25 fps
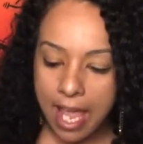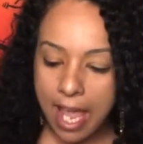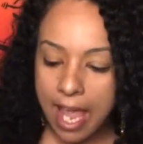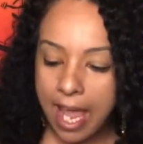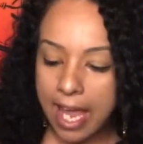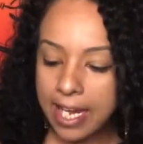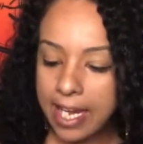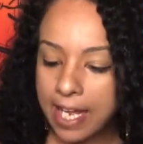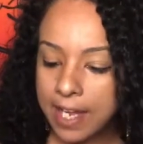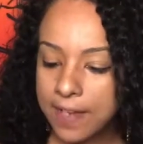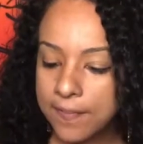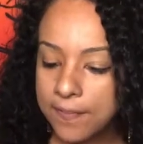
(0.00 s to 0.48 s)

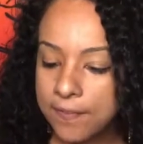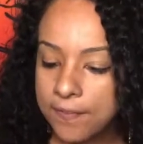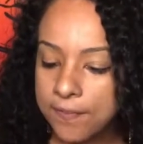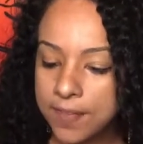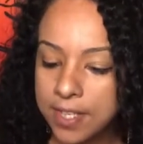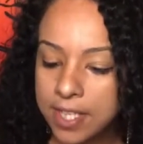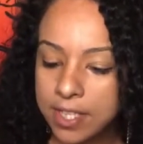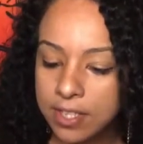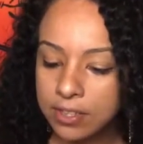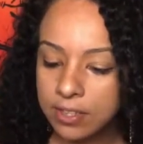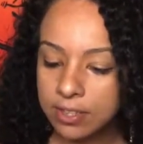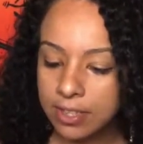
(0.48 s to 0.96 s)
And I
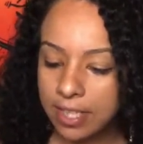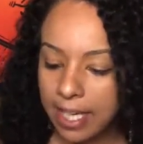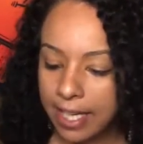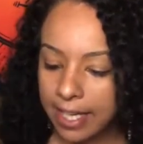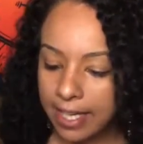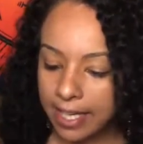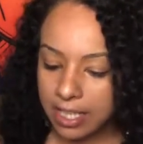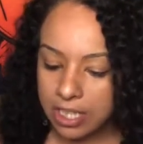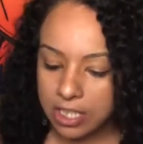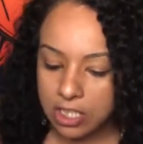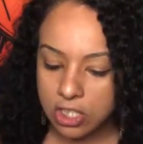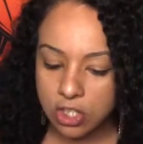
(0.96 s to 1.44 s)
feel
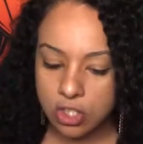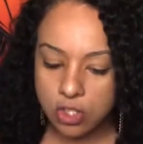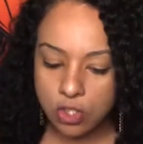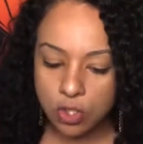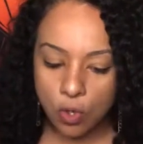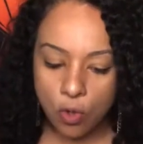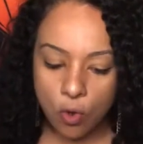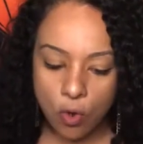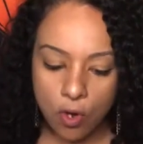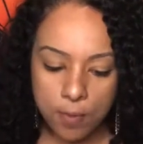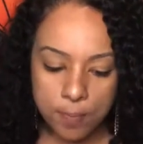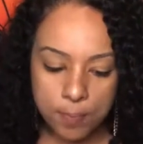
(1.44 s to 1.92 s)
like
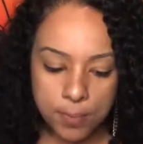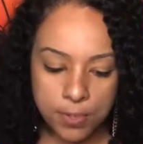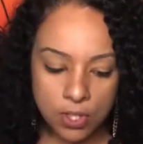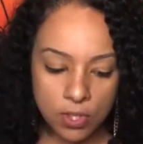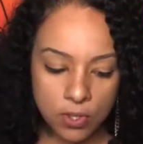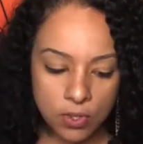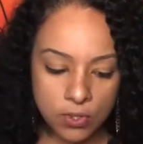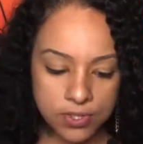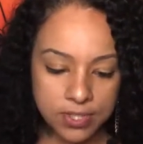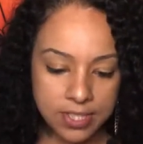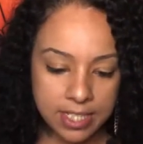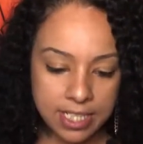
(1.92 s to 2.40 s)

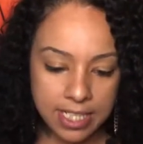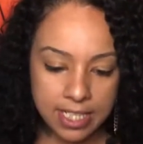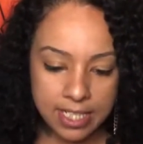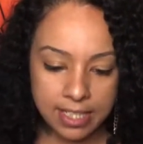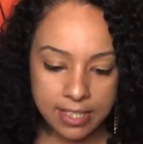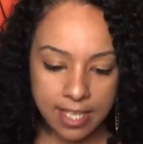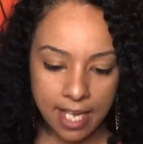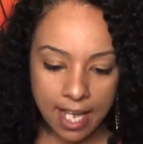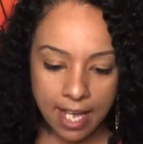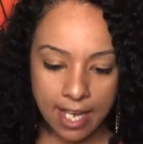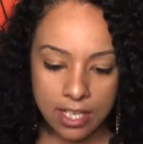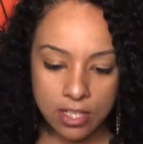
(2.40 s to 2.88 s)
Scorpios need
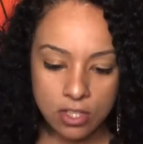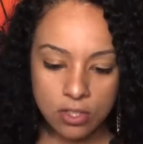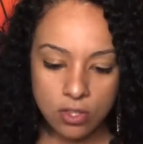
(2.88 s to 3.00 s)
that.